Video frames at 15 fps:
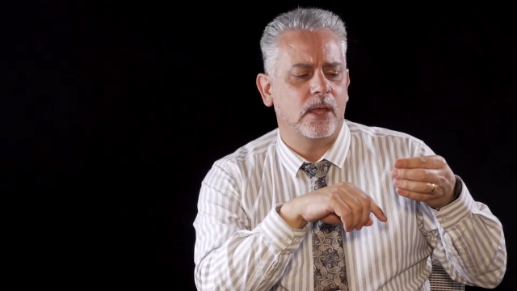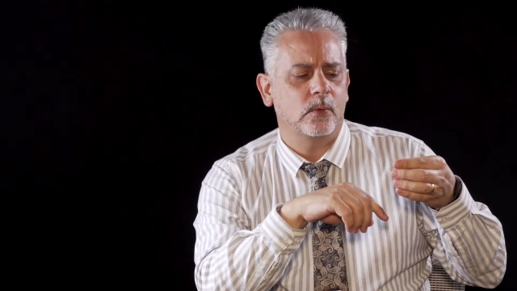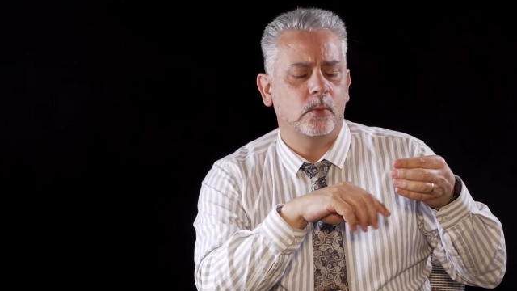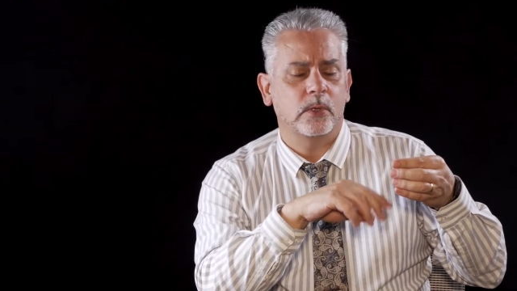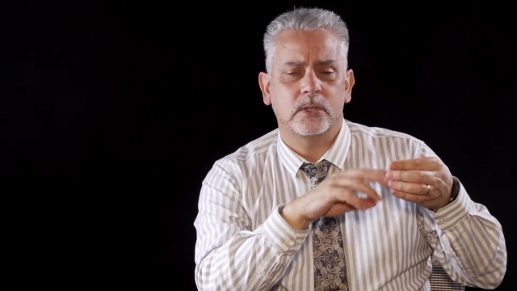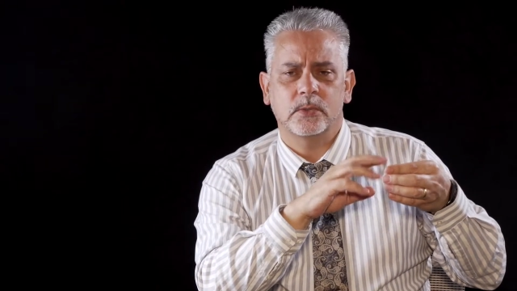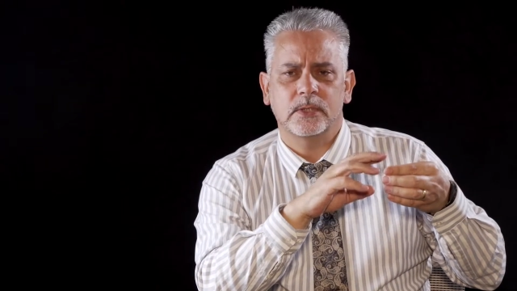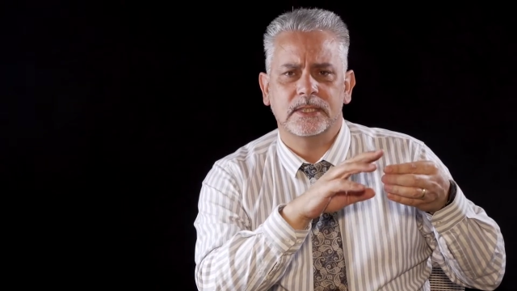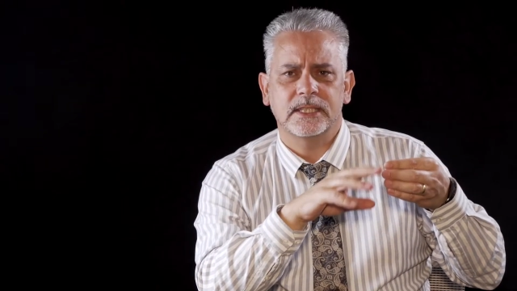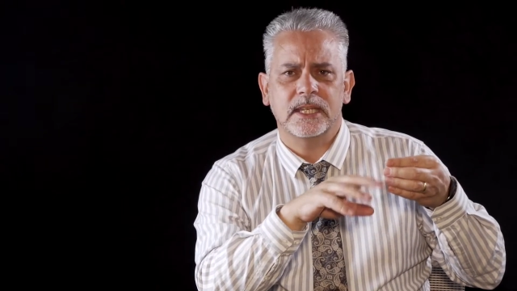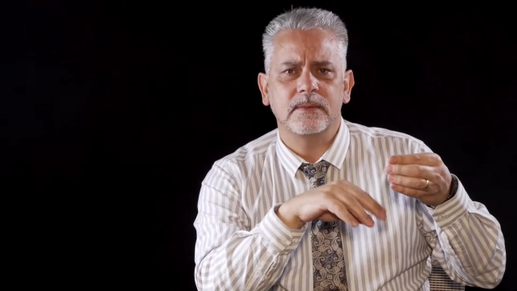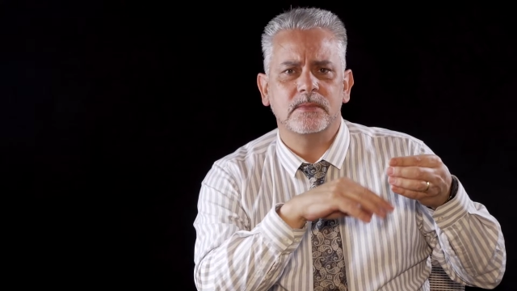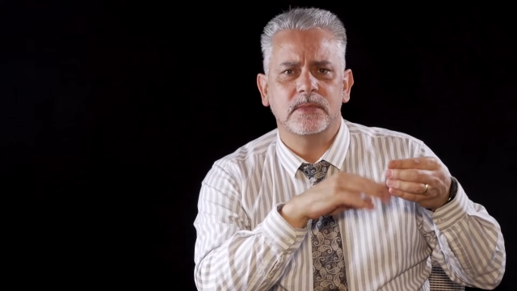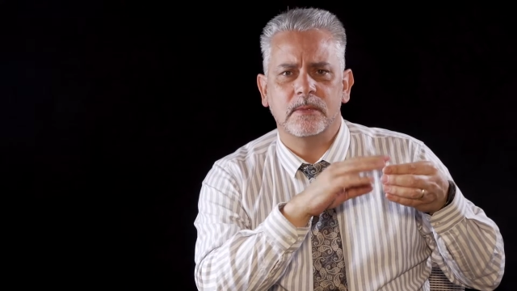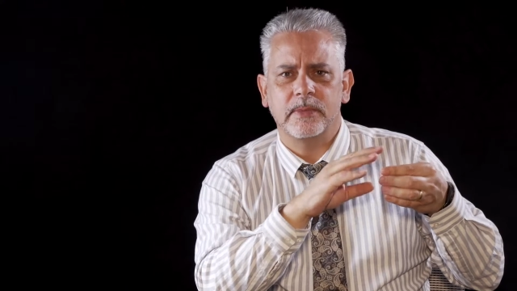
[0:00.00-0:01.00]
which would
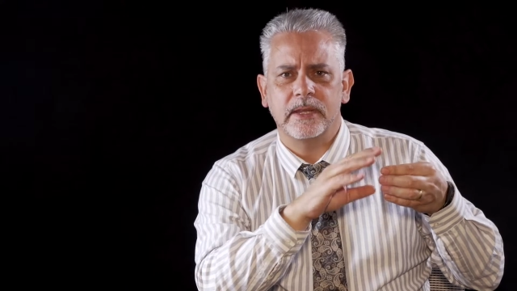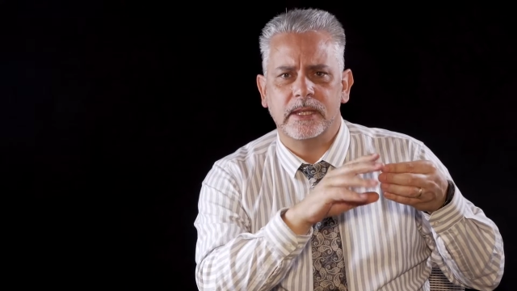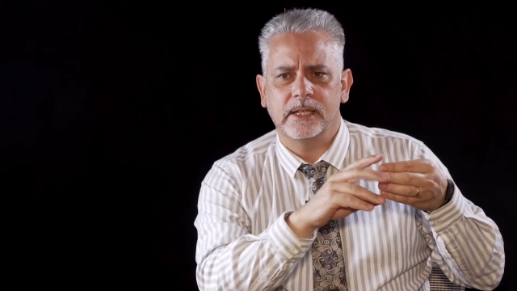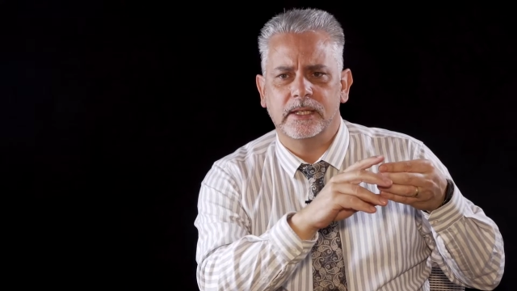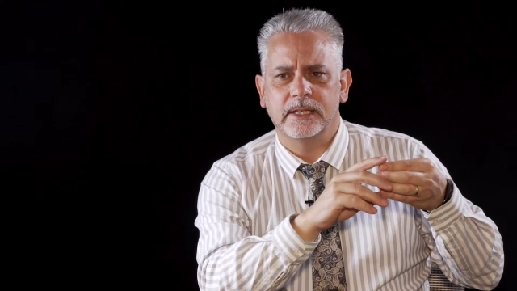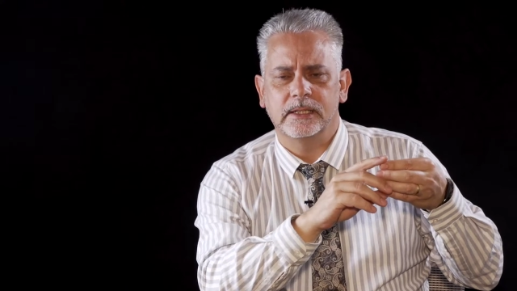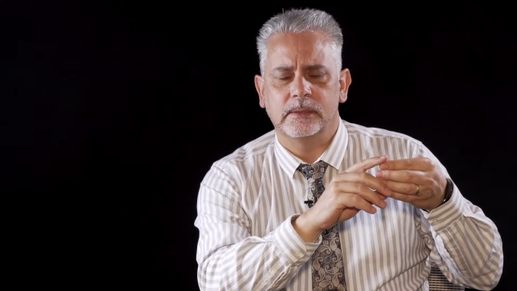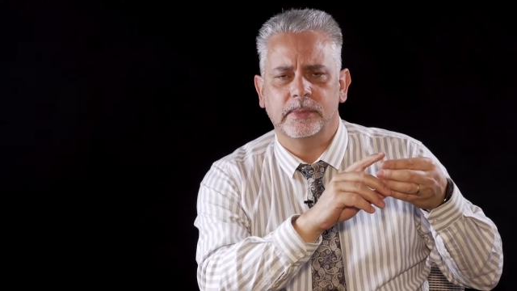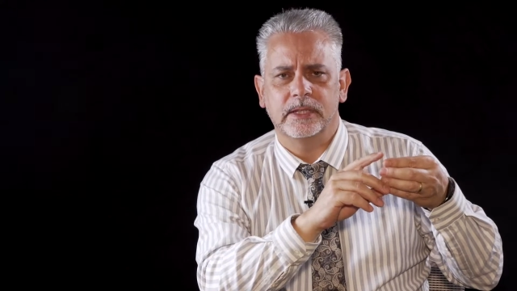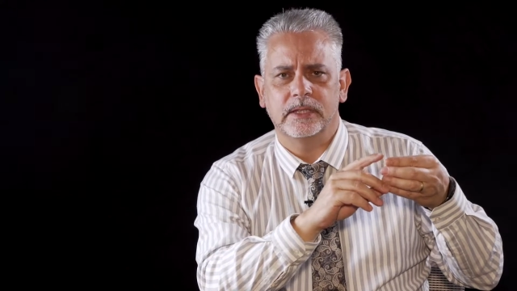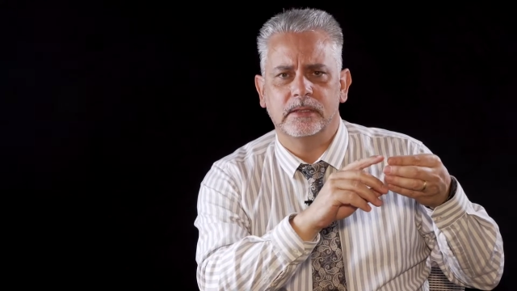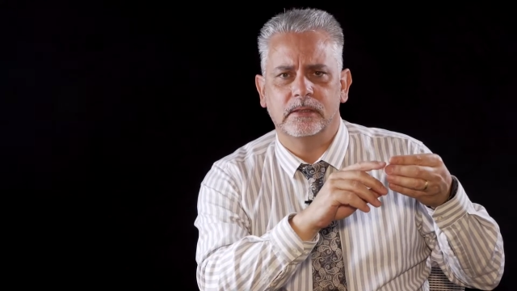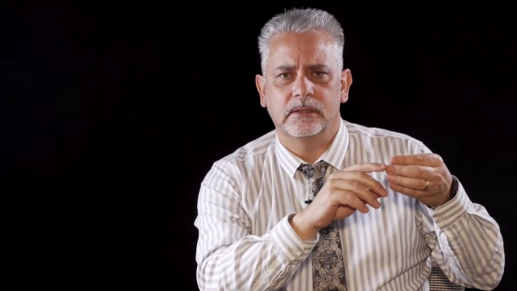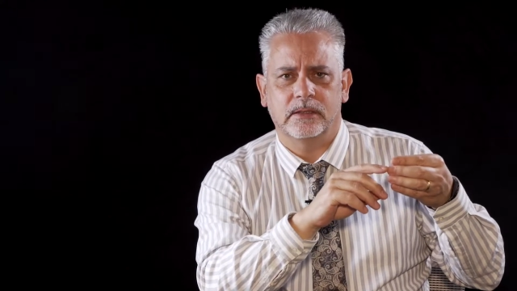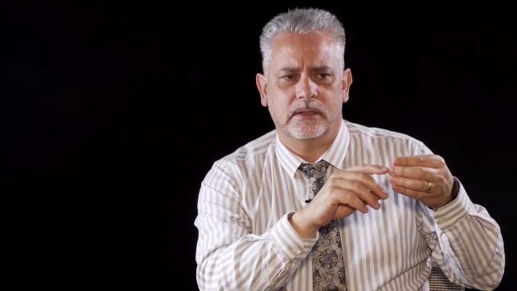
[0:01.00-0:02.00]
seem to be a little bit
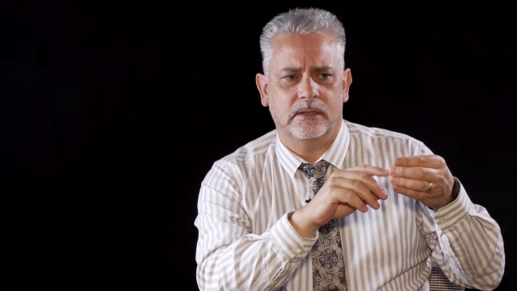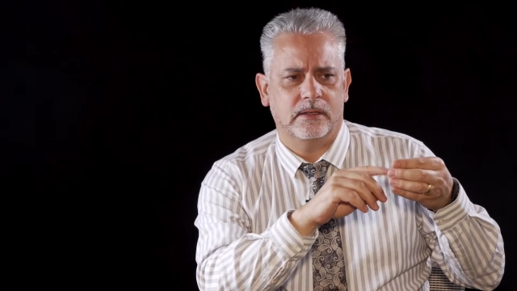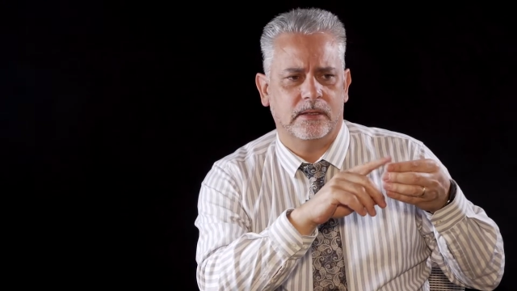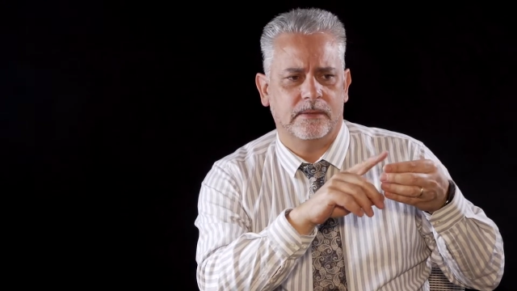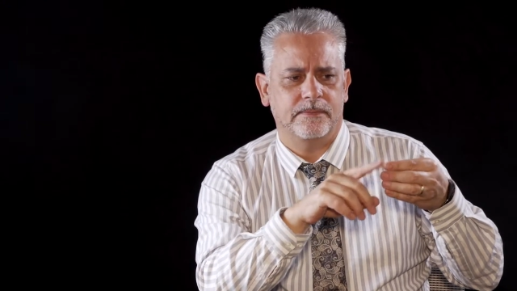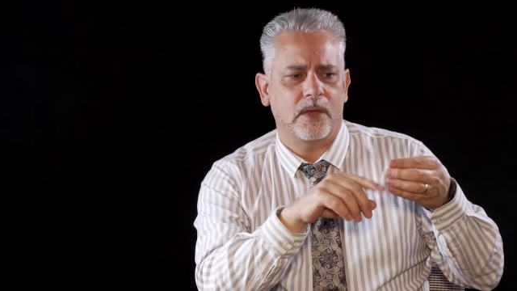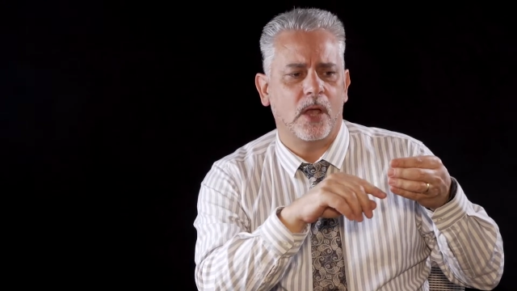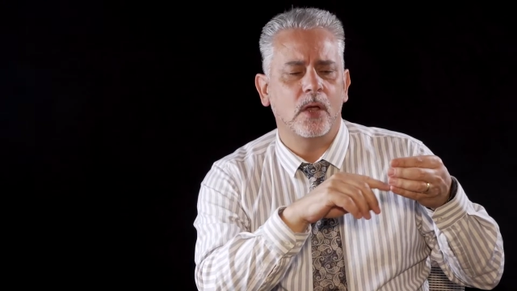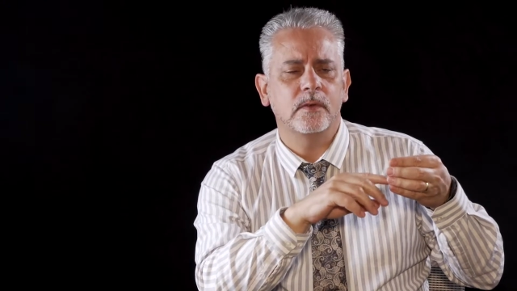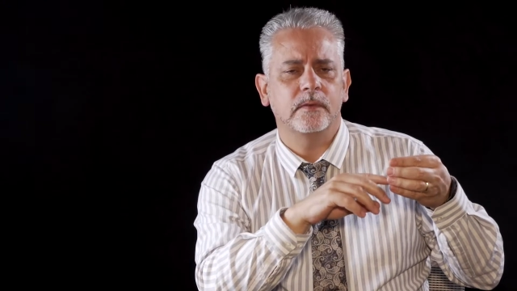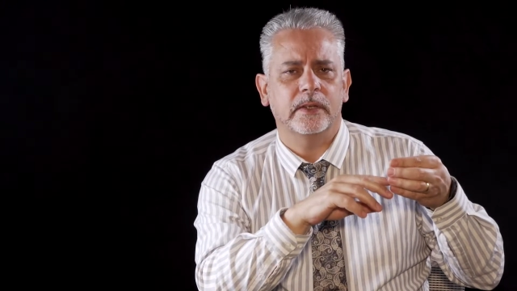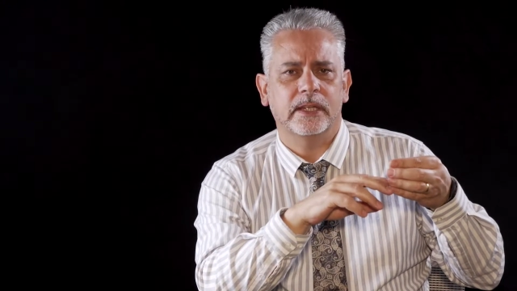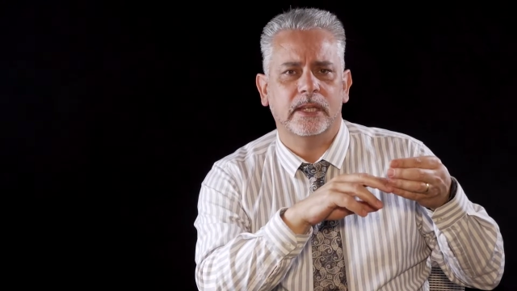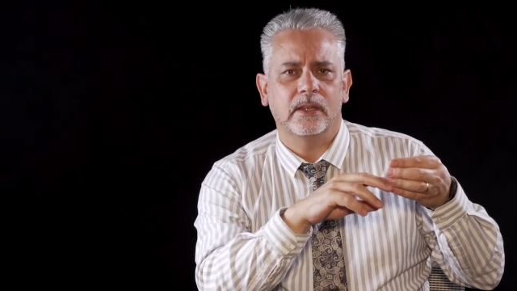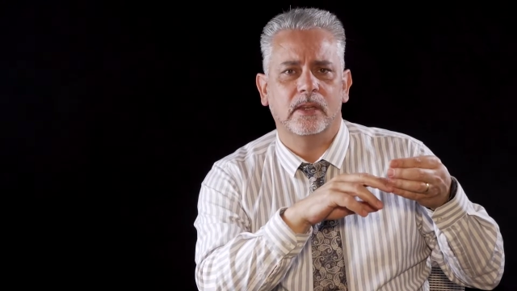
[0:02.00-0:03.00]

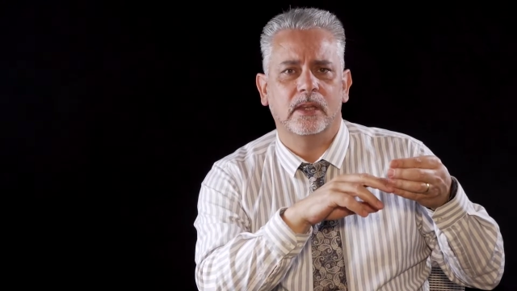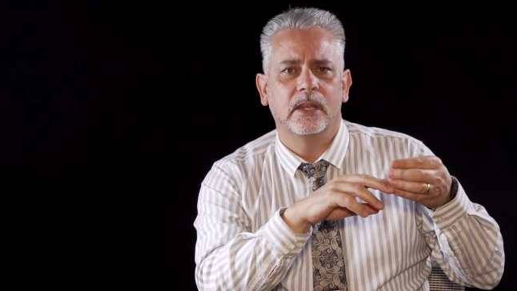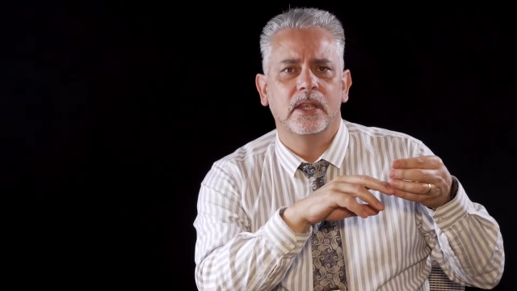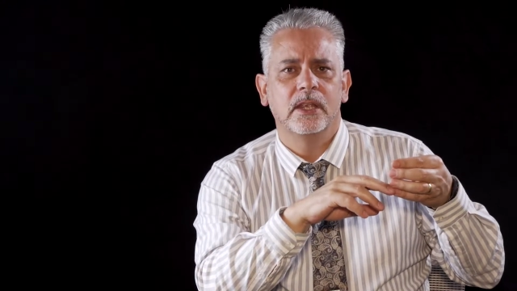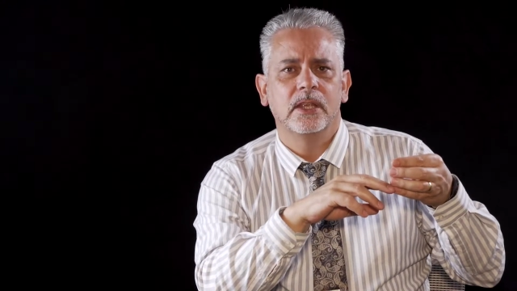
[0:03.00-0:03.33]
overkill.